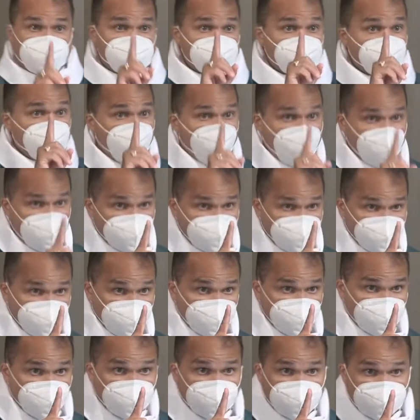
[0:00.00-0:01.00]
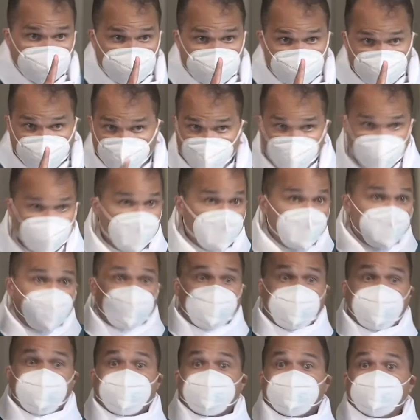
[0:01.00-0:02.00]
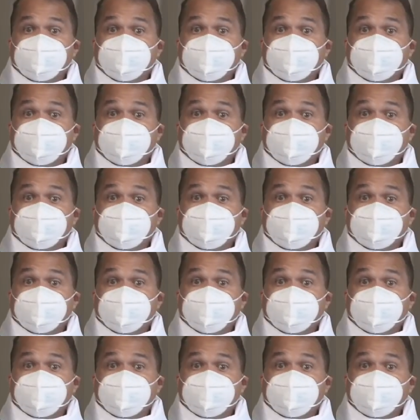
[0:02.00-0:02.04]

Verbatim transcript: one thing needful Father,